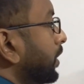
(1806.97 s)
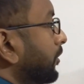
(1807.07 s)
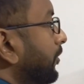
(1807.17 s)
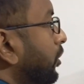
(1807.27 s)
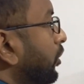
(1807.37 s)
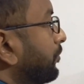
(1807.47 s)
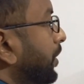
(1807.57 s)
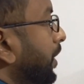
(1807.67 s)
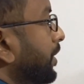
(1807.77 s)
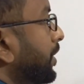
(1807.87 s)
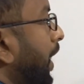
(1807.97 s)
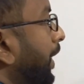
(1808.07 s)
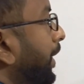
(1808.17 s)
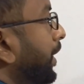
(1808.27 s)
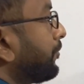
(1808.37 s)
the value of theta is
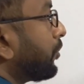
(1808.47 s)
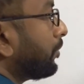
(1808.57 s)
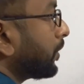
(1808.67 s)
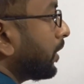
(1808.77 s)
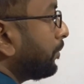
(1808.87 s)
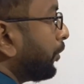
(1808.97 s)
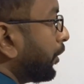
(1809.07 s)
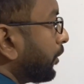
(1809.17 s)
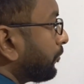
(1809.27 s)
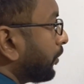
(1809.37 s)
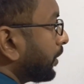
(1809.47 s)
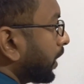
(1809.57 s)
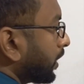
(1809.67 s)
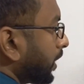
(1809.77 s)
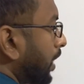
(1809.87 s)
90 degree from the point of
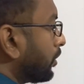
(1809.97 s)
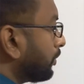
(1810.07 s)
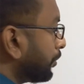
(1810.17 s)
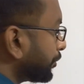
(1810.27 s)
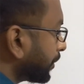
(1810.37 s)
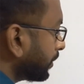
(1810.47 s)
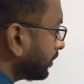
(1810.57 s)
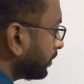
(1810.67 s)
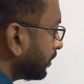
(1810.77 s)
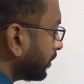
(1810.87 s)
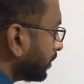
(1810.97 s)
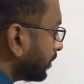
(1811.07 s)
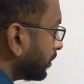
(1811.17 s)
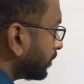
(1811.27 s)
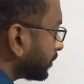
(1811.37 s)
contact, angular position.
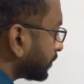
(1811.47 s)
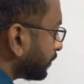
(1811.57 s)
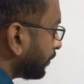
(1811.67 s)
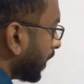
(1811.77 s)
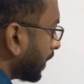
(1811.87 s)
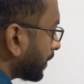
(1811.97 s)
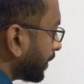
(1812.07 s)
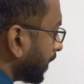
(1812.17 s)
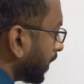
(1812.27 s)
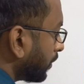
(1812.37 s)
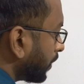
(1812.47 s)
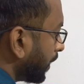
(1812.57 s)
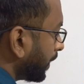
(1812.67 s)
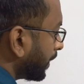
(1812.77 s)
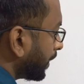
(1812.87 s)
So at theta equal to
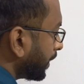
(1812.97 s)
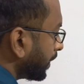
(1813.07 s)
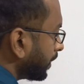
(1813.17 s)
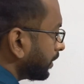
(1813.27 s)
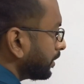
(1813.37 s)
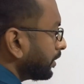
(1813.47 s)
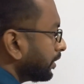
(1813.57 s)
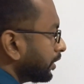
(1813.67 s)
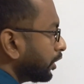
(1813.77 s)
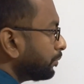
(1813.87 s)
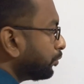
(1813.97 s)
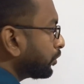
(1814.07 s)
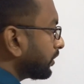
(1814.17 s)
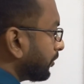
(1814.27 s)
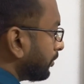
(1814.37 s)
90 degree, you'll
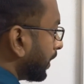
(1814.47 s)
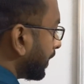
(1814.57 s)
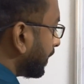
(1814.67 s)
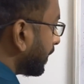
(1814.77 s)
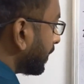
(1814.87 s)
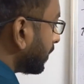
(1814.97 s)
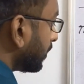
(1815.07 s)
put the value of 90 degree.